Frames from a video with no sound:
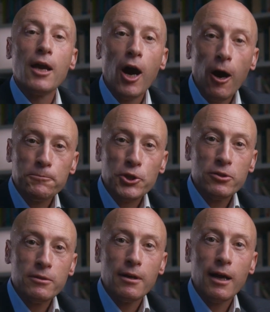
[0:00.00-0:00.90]

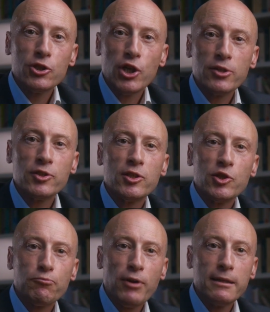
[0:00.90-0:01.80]
Option Adjusted
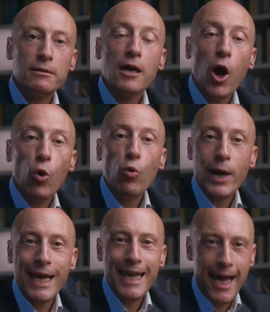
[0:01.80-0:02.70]
Spread,
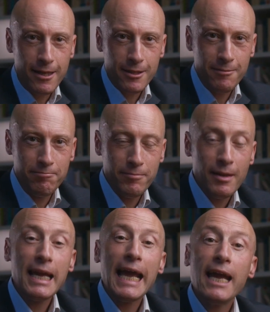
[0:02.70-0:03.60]
OAS.
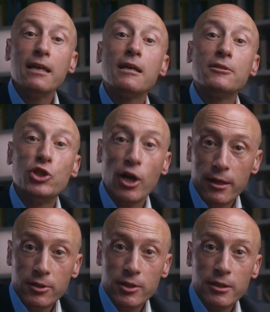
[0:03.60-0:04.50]
It
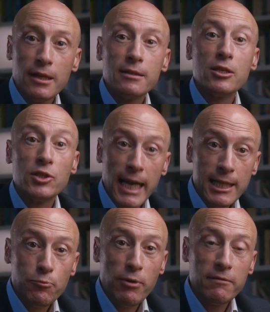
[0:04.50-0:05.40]
adjusts the
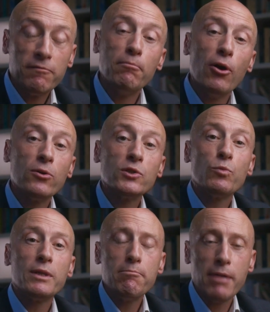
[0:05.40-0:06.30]
Z-spread for bonds
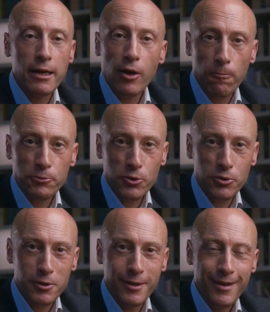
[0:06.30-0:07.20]
with embedded
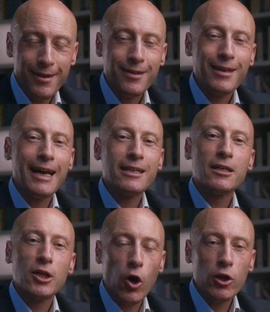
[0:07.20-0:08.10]
options, like
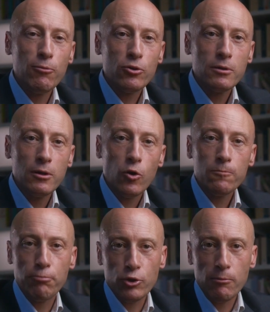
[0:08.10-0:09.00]
callable or
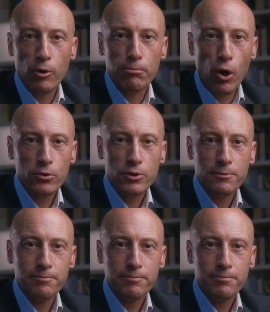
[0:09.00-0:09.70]
puttable bonds.